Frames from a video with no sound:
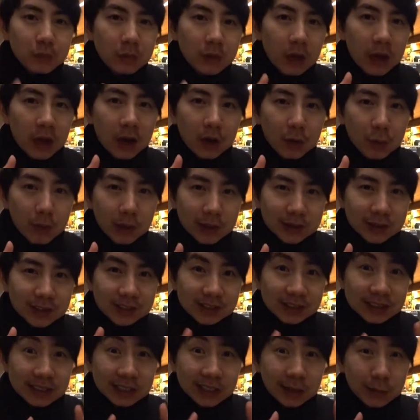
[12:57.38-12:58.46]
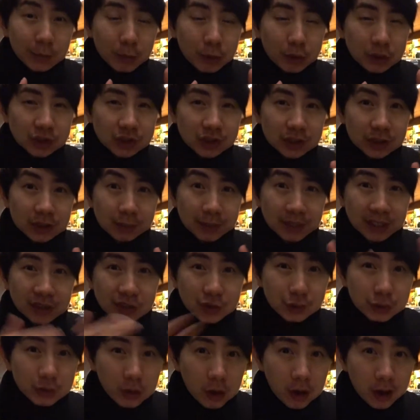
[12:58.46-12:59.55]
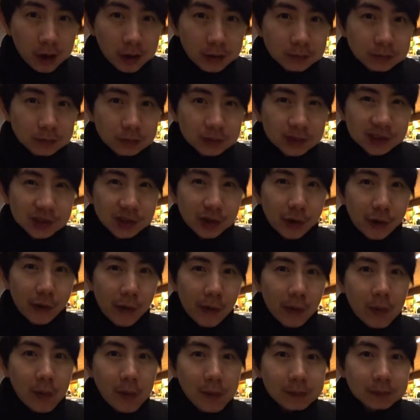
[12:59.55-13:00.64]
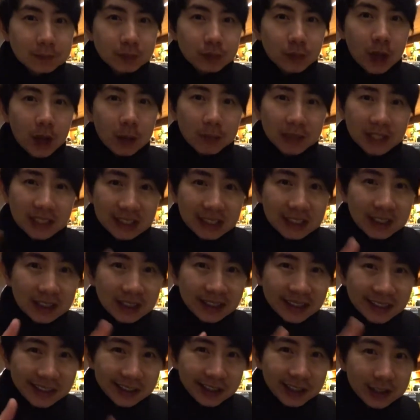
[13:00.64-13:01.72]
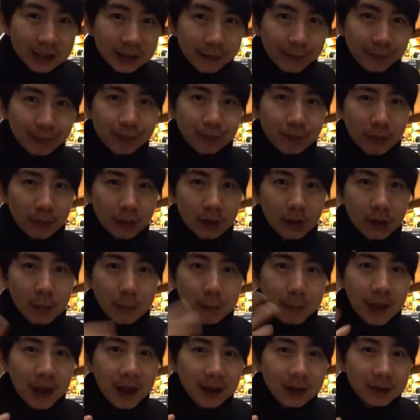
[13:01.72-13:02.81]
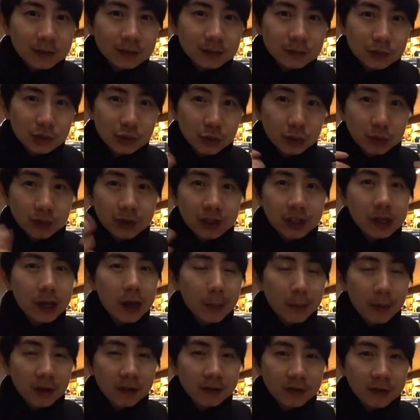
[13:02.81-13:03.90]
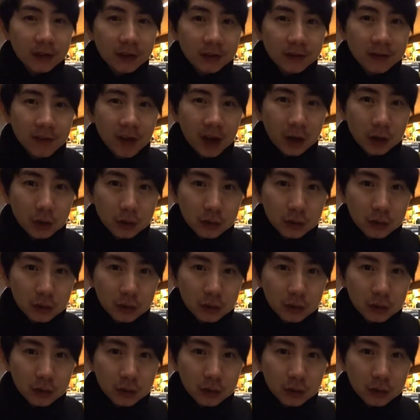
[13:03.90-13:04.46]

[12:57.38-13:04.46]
I don't want this eating portion to be too long, so I'm gonna eat, come back, do a recap of the final